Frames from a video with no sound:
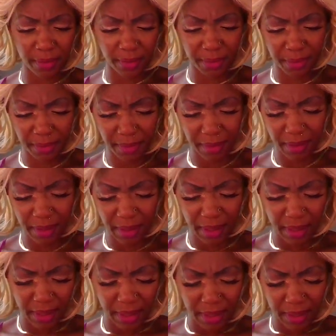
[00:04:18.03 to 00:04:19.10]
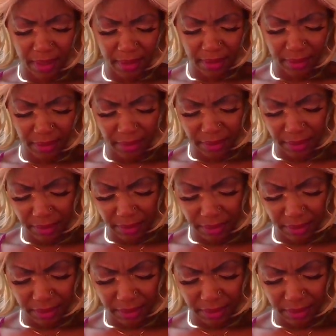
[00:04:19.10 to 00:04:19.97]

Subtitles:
Nothing is said.